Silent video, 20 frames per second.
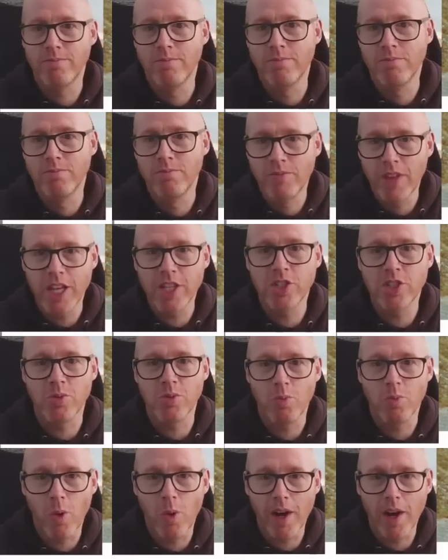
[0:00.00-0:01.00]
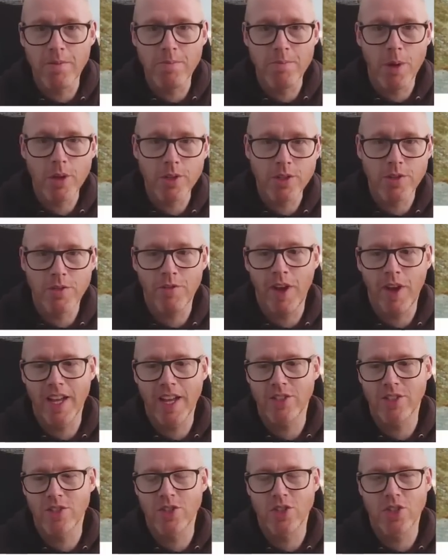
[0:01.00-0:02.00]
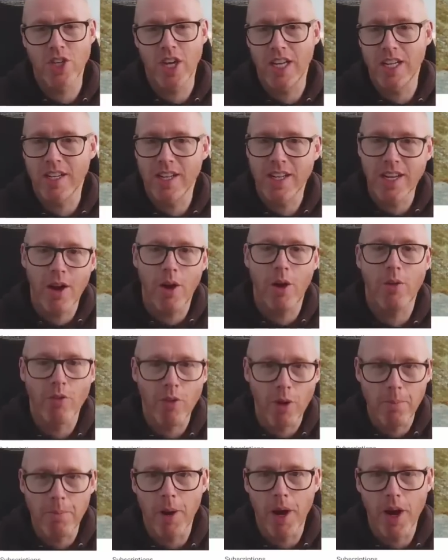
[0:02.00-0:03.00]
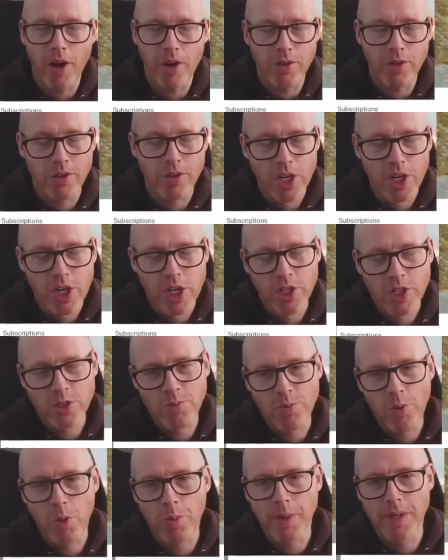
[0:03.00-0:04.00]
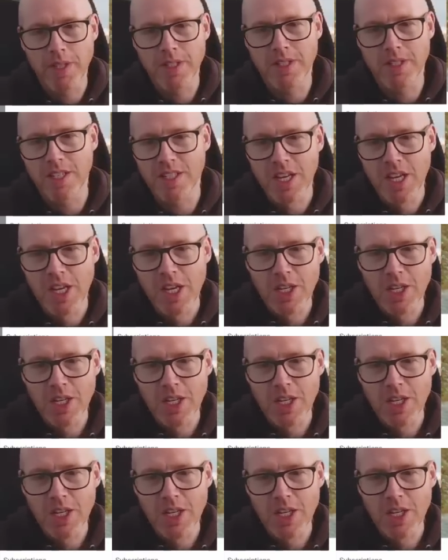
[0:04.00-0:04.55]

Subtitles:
nationwide motor factors chain, and now I run my own small business.